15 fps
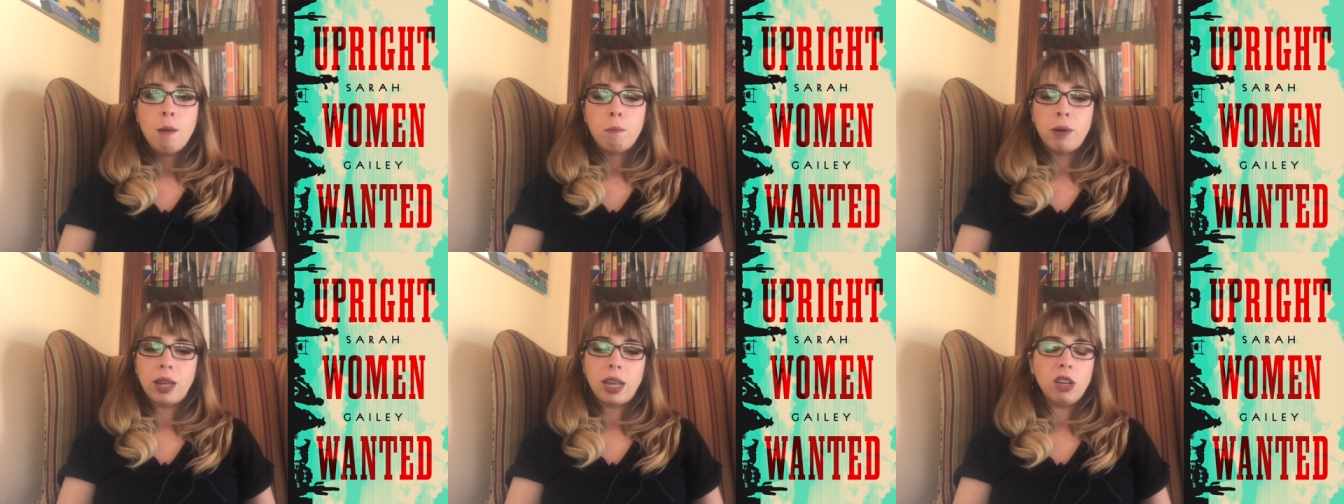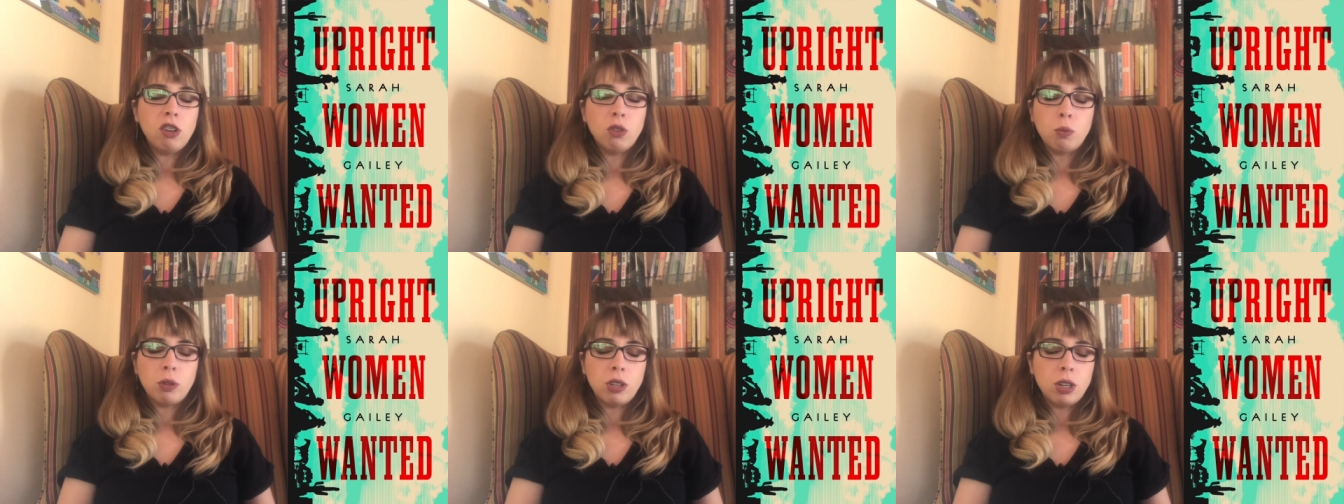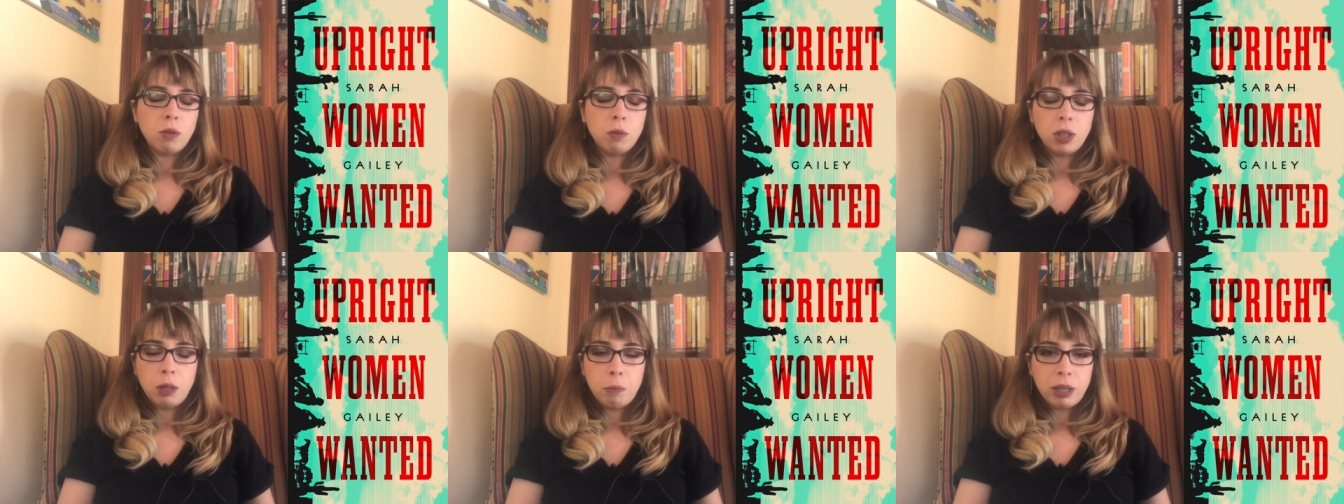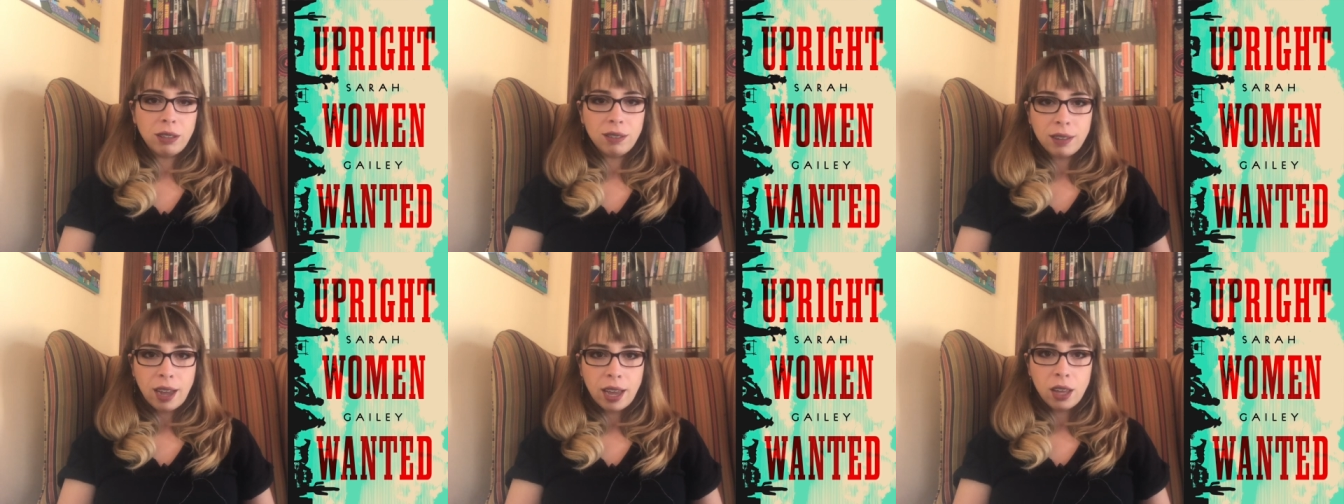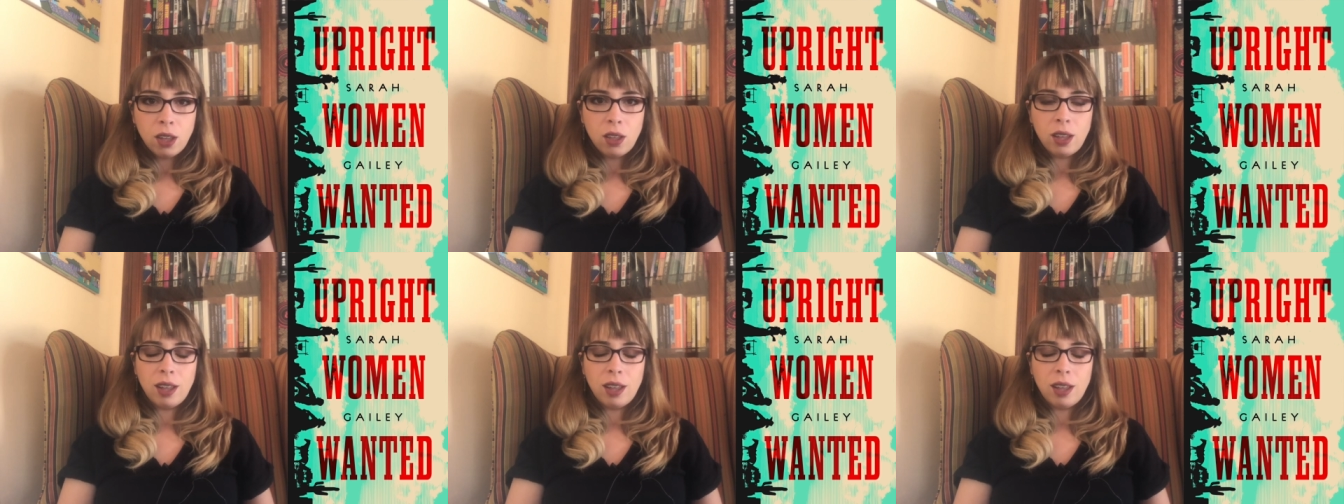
but it just wasn't really my style.